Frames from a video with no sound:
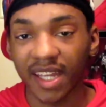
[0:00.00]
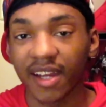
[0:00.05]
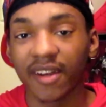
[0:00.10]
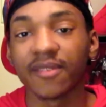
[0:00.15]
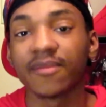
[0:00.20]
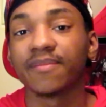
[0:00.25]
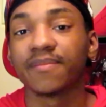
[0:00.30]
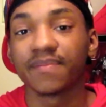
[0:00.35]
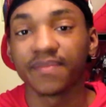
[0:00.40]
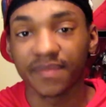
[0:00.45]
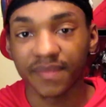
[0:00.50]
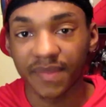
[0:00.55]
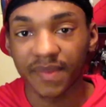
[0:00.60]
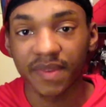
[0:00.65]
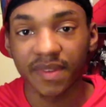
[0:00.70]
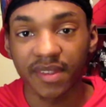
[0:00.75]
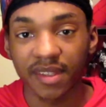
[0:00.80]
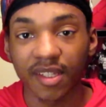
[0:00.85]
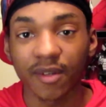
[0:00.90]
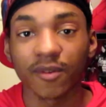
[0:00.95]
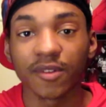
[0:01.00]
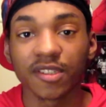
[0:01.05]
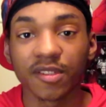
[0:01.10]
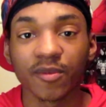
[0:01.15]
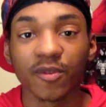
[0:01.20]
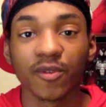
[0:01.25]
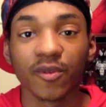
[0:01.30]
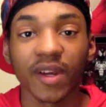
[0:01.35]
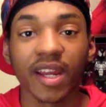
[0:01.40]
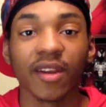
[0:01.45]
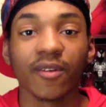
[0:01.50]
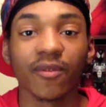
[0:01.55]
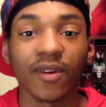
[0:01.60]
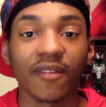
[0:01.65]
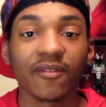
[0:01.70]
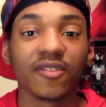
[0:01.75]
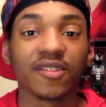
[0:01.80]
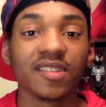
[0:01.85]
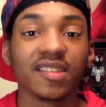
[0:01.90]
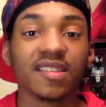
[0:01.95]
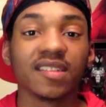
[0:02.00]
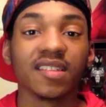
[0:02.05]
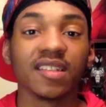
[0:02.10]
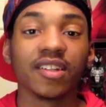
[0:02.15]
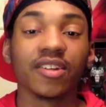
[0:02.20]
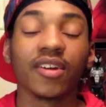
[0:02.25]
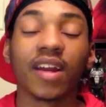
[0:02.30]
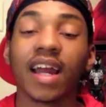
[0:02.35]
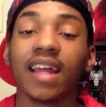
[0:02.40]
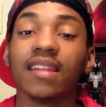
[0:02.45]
doubt there were some great references in here.